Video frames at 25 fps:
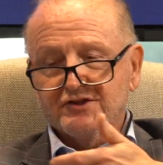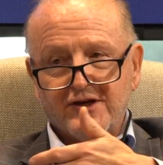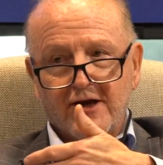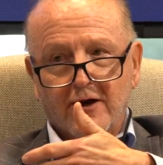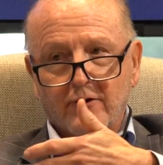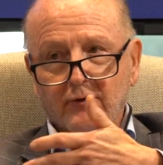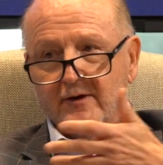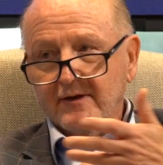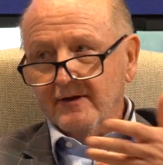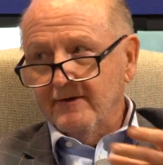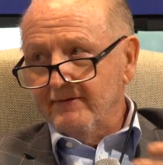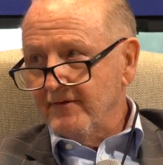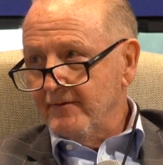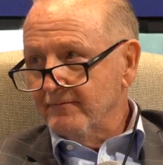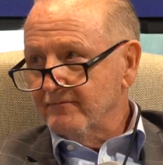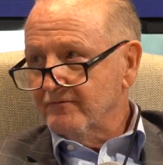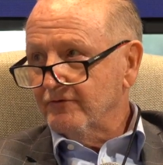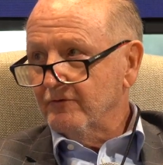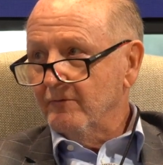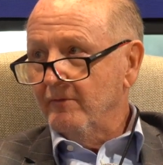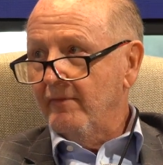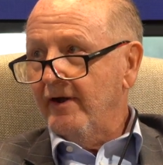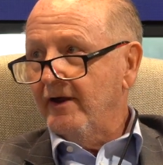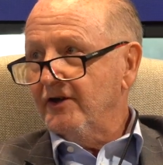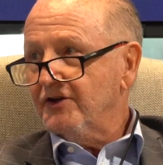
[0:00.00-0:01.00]
sharing of
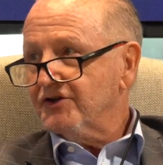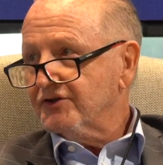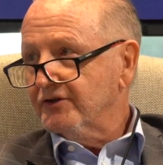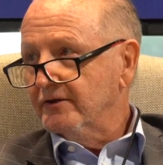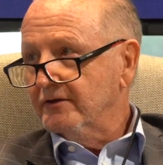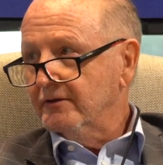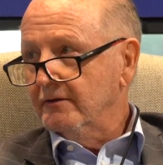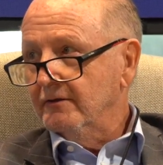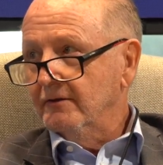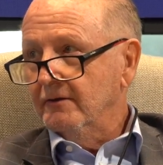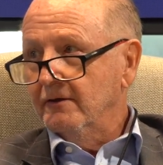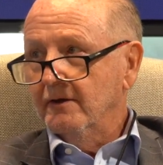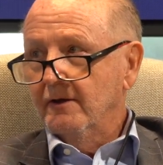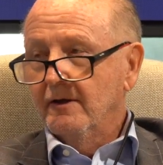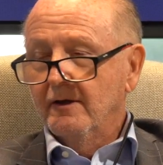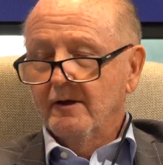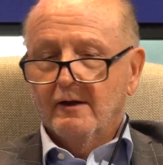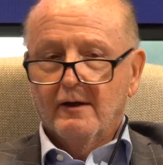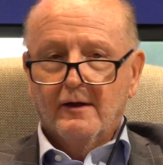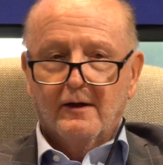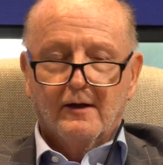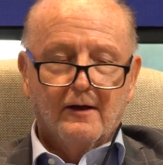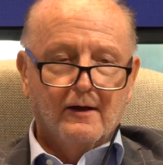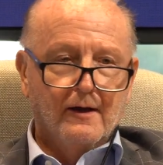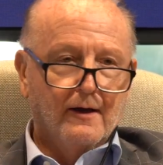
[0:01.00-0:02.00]
information,
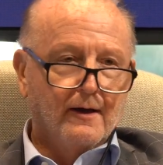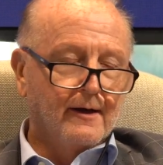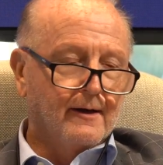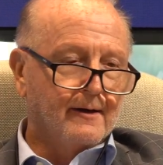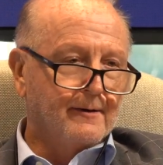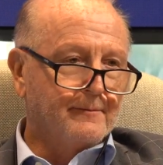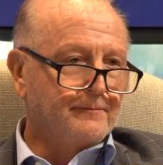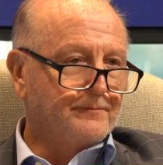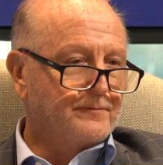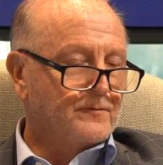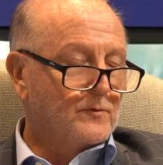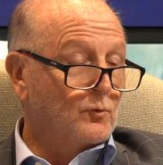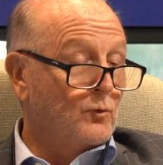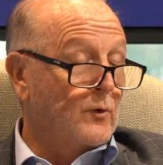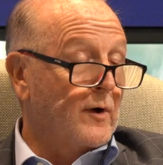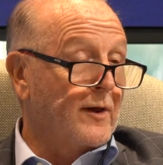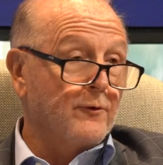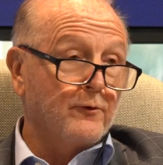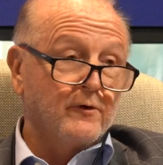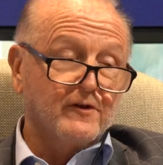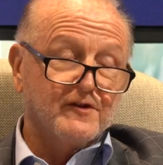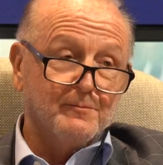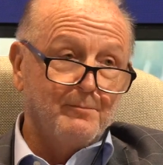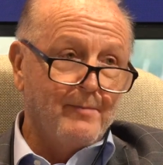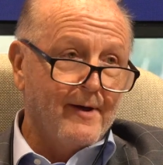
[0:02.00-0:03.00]

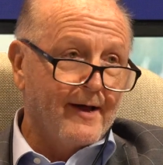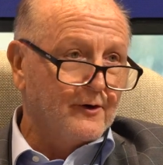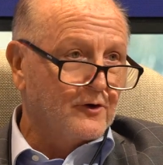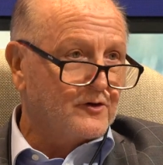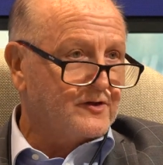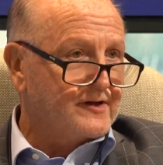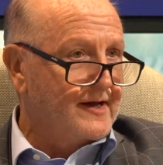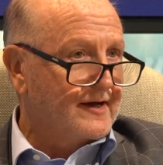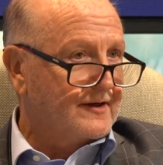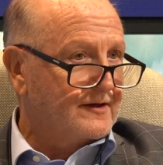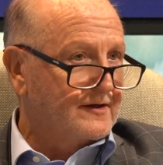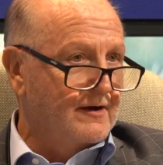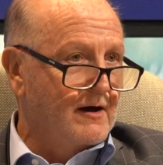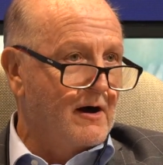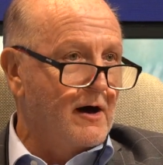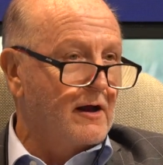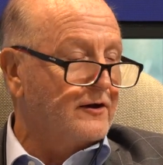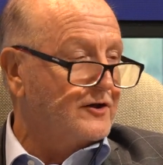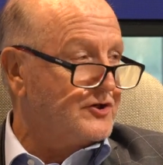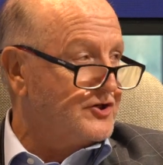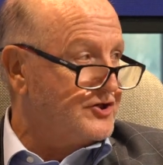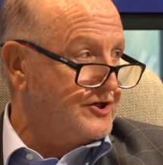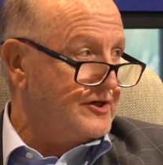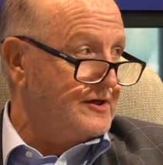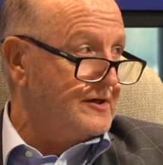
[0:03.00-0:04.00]
whether it's better
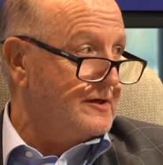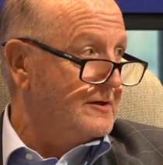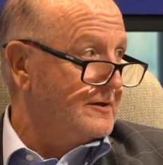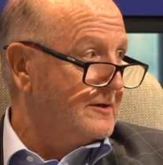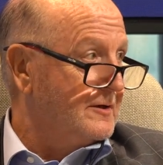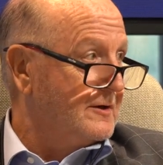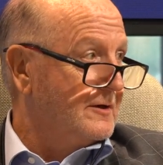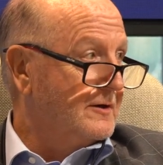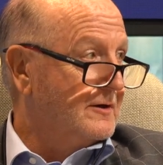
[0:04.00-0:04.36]
technology,